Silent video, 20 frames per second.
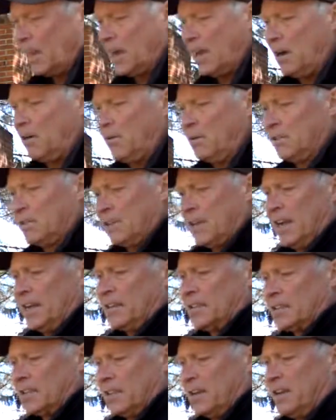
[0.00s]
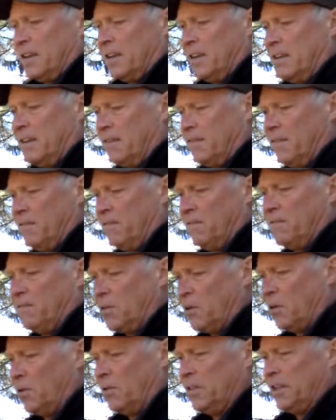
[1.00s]
I always like to
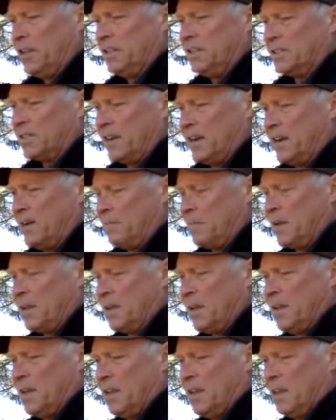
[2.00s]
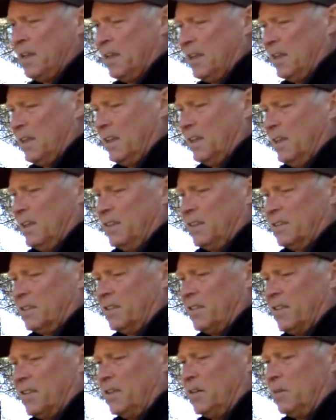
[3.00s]
fold these up
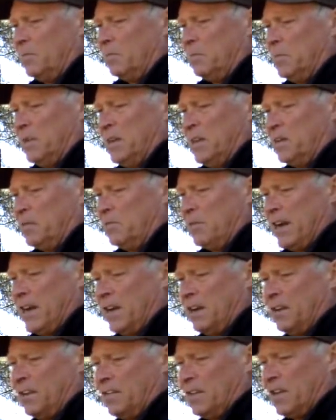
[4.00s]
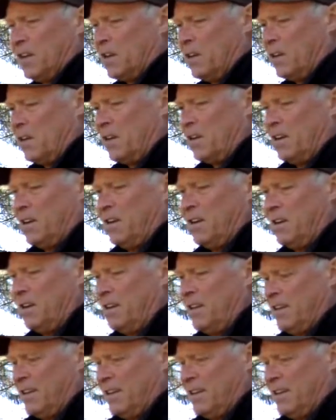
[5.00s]
so they don't beat around in the car,